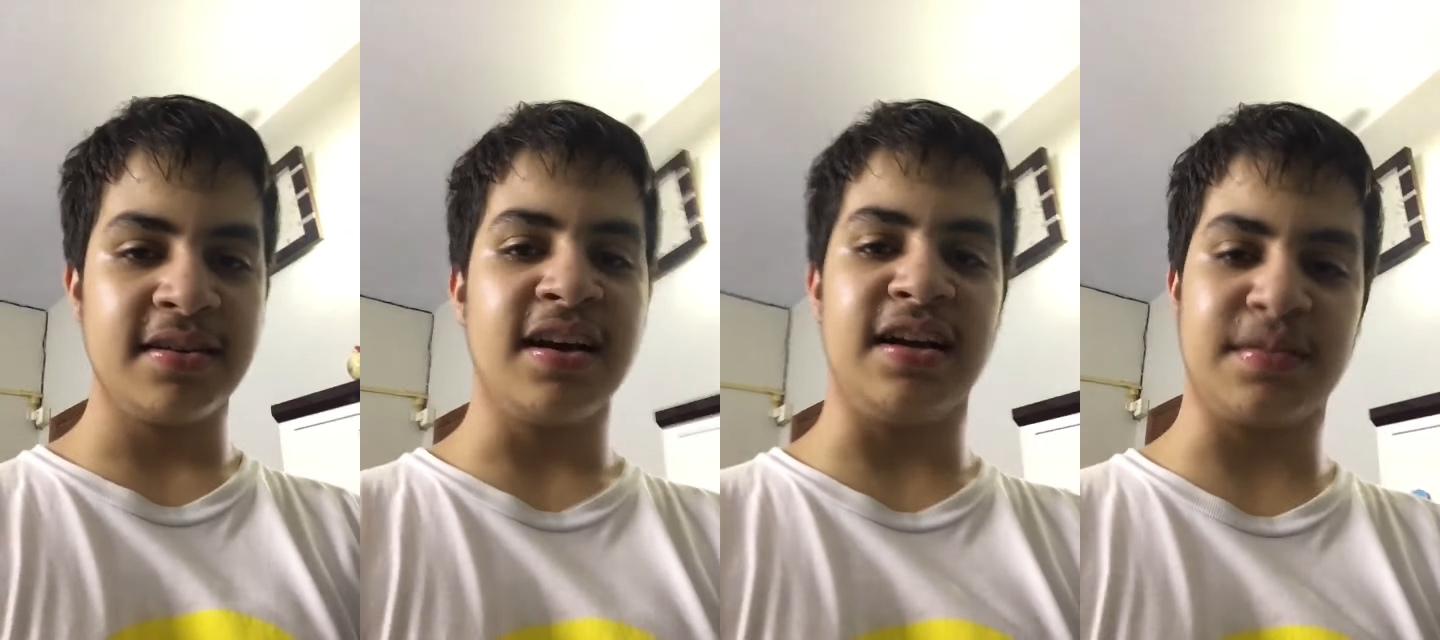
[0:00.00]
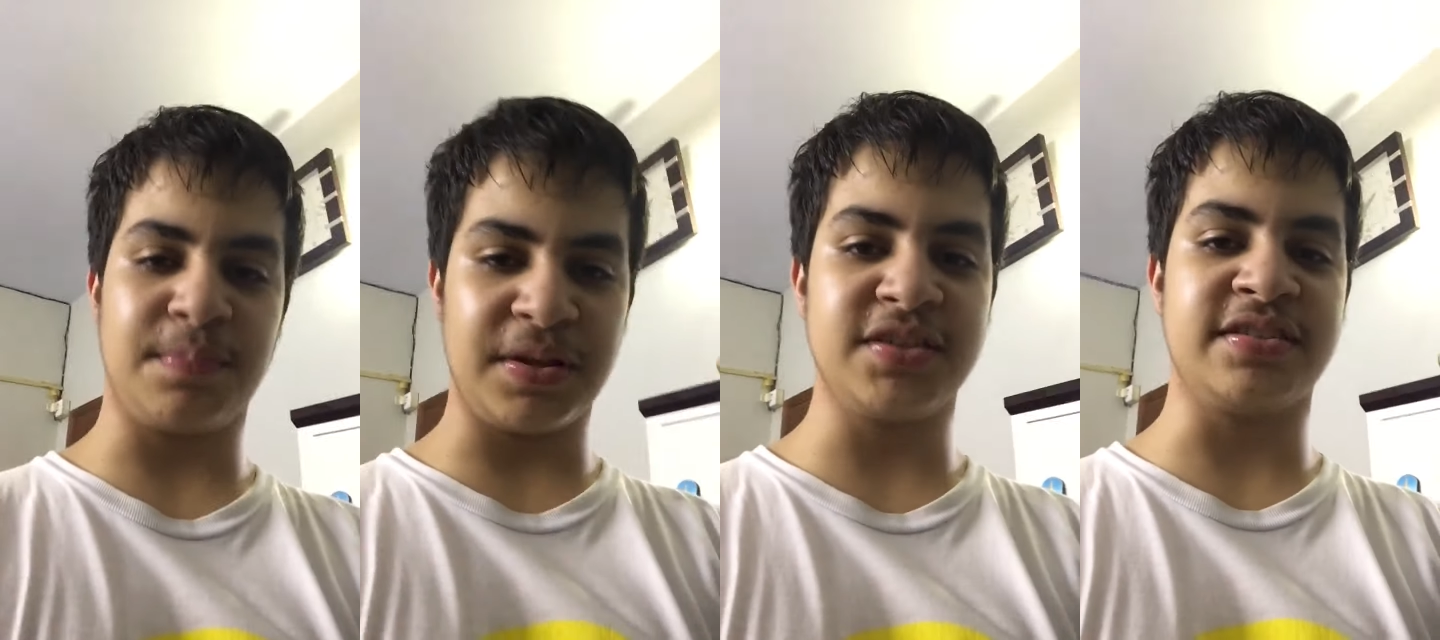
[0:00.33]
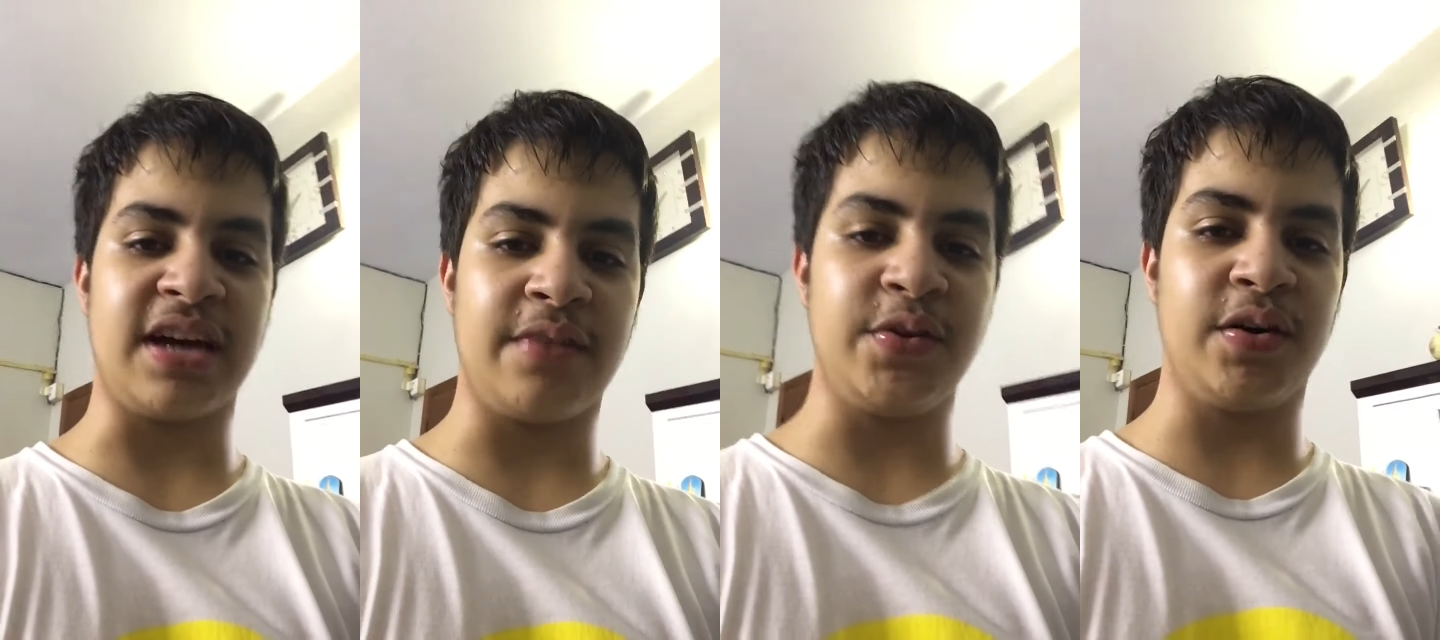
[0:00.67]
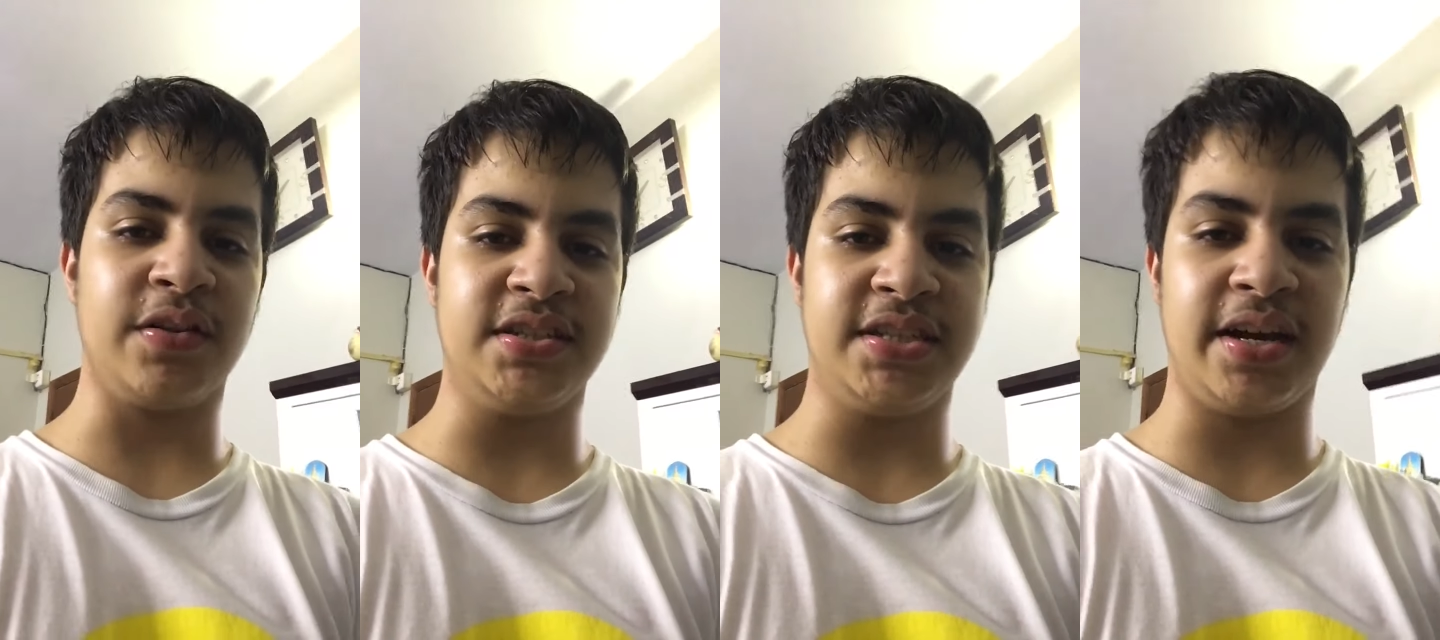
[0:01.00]
It's a pleasure to have you on
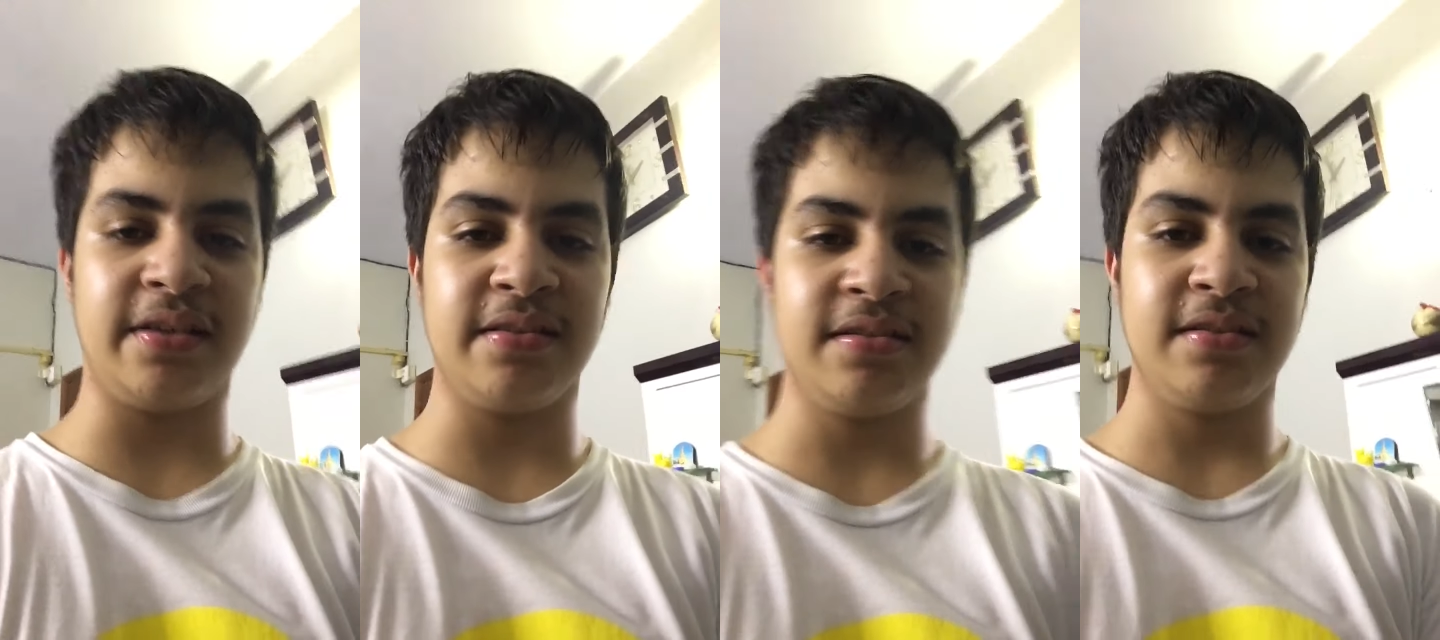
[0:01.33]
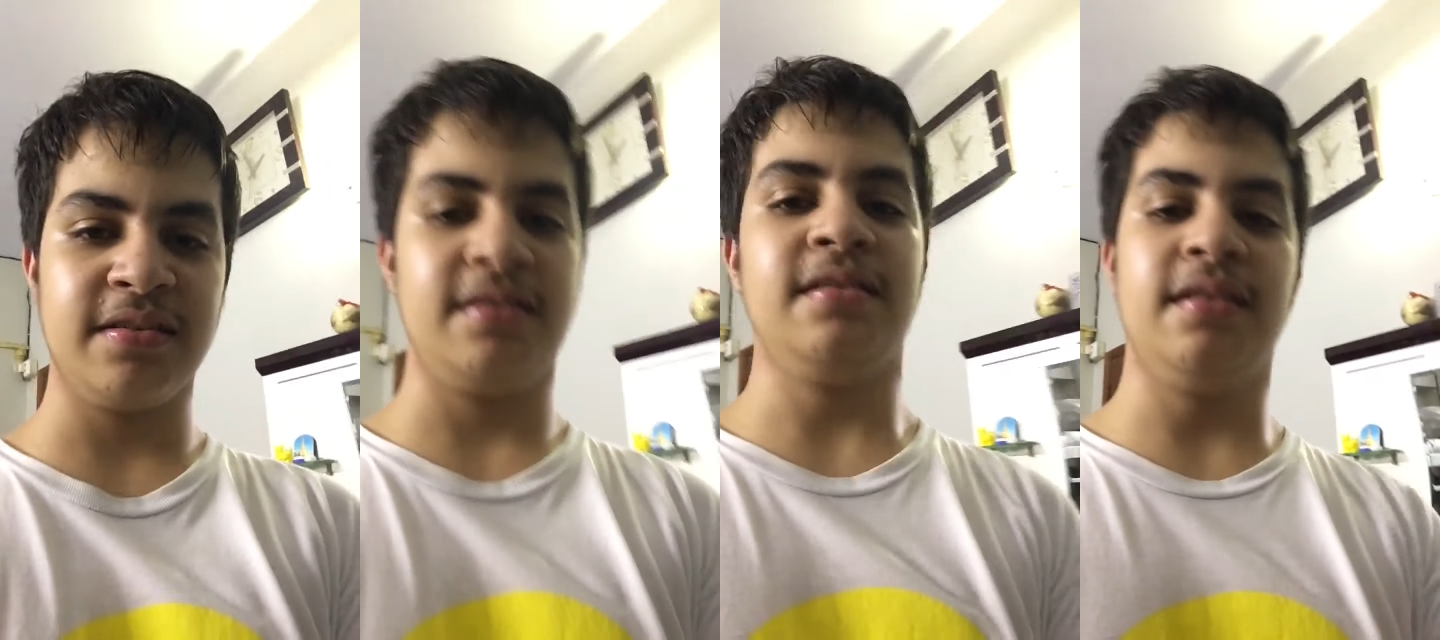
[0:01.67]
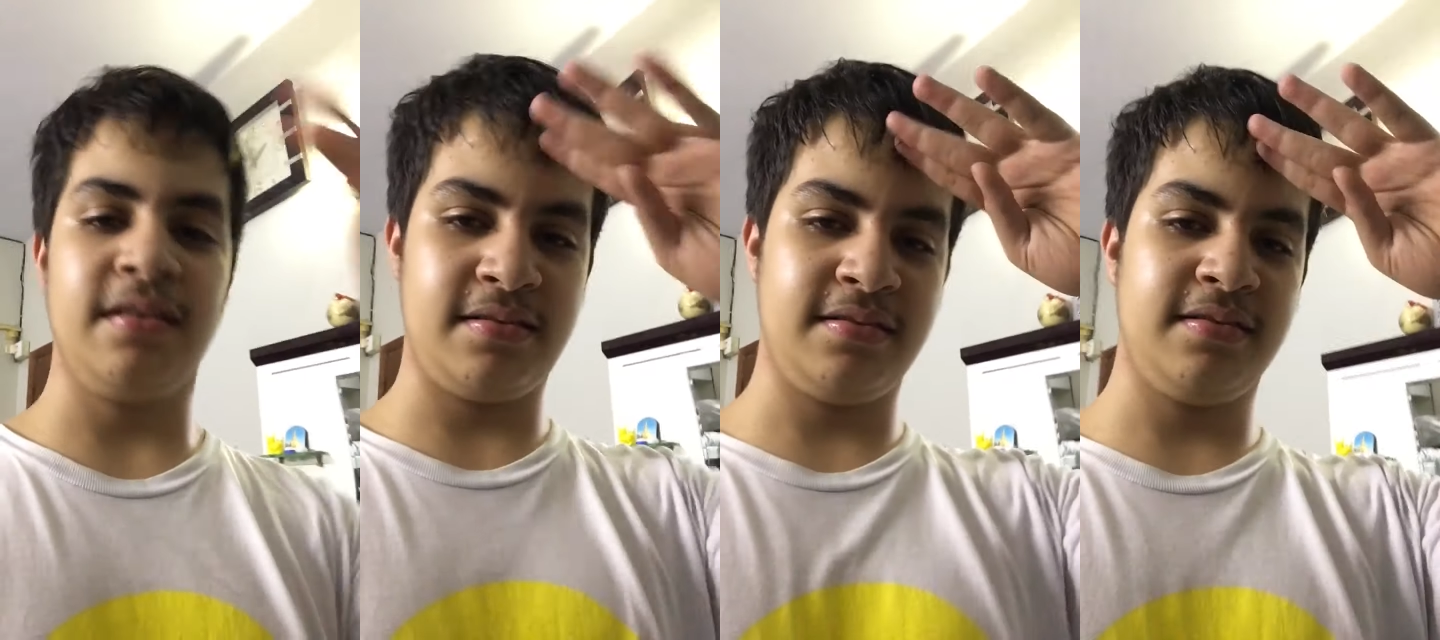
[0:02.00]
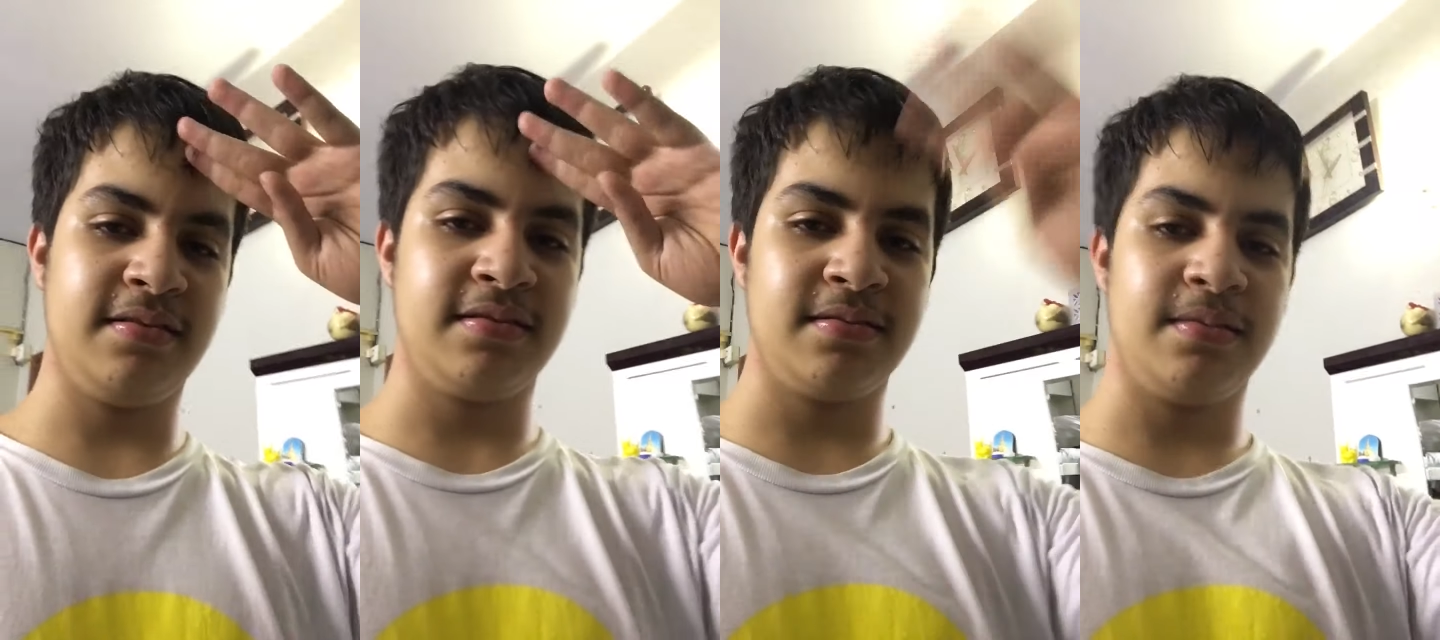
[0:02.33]
this channel.
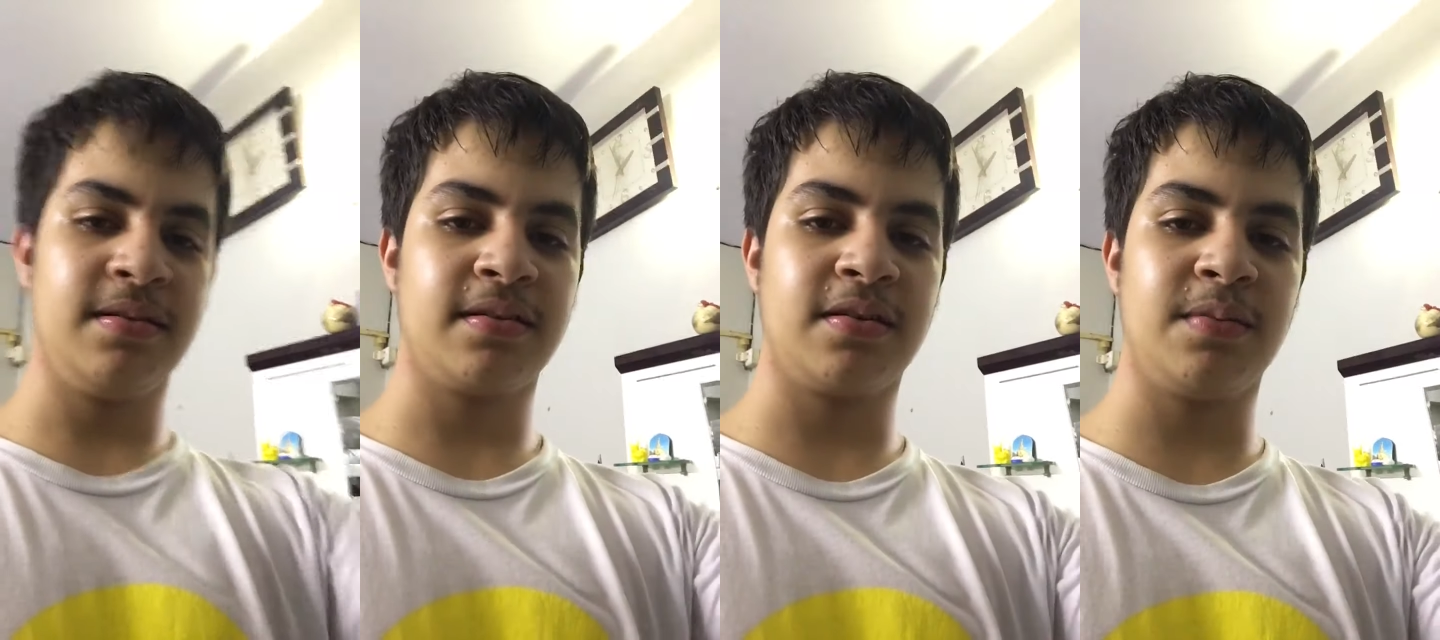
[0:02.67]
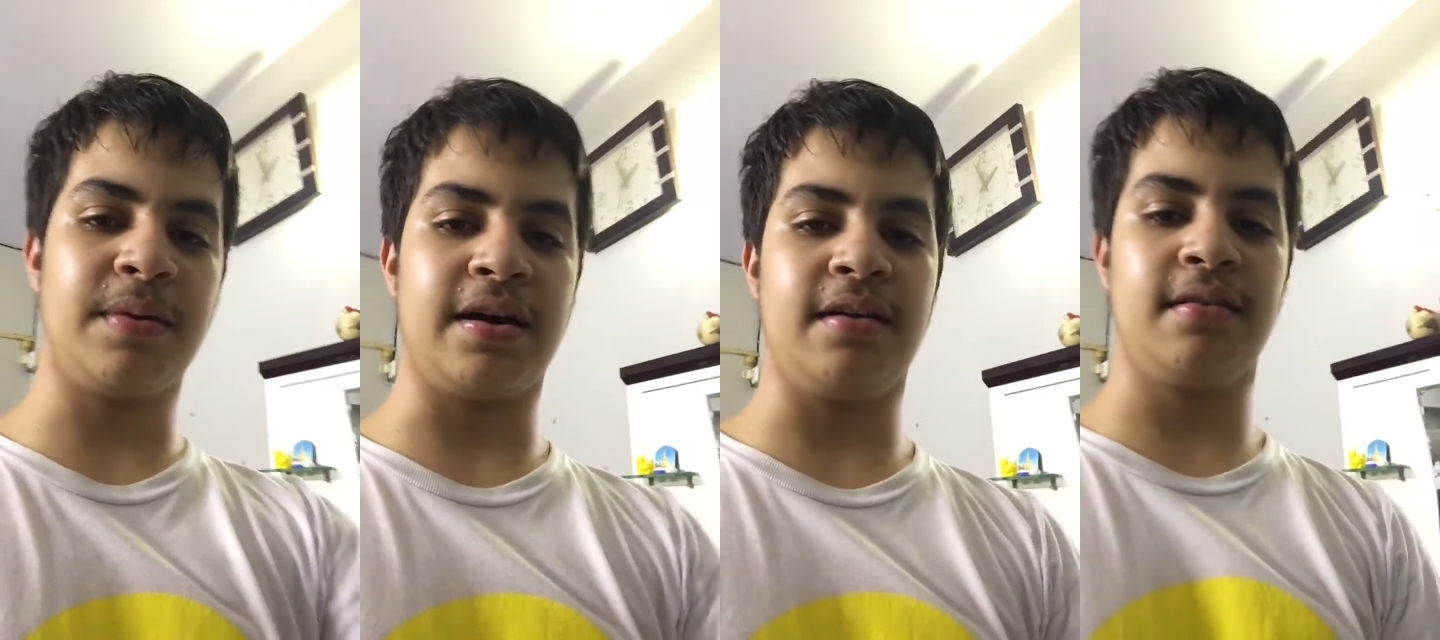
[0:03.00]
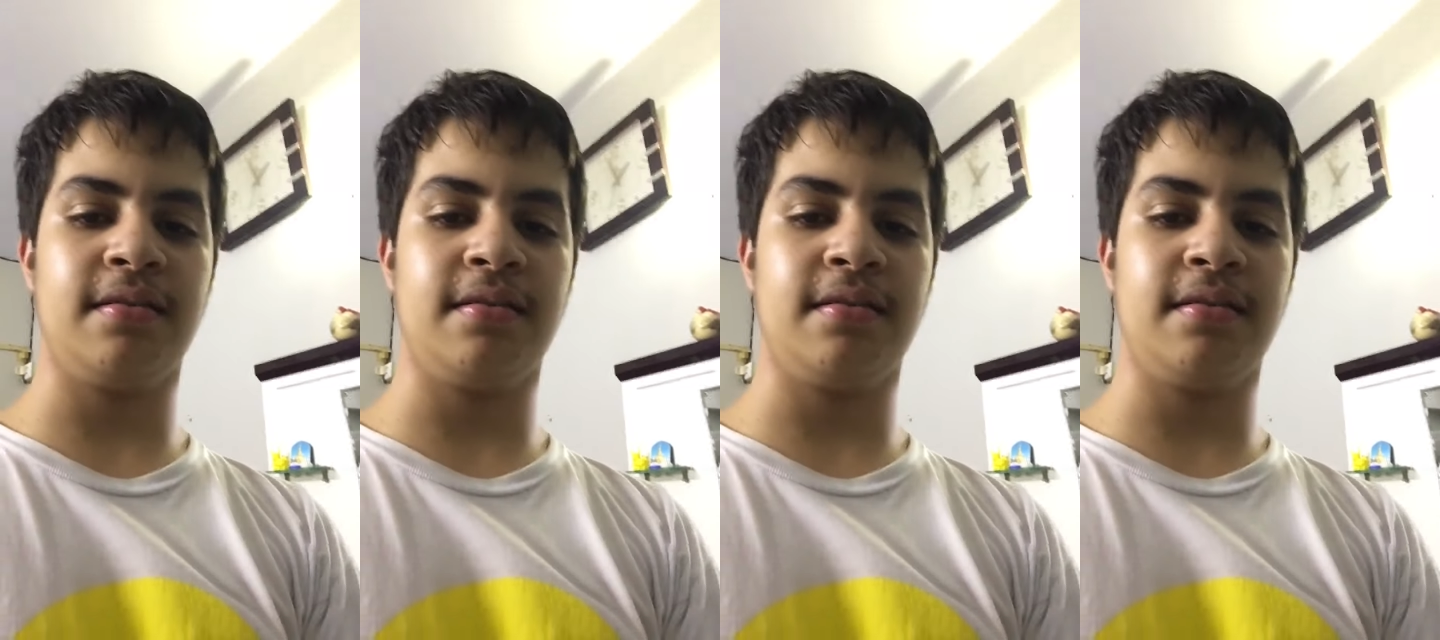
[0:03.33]
Goodbye.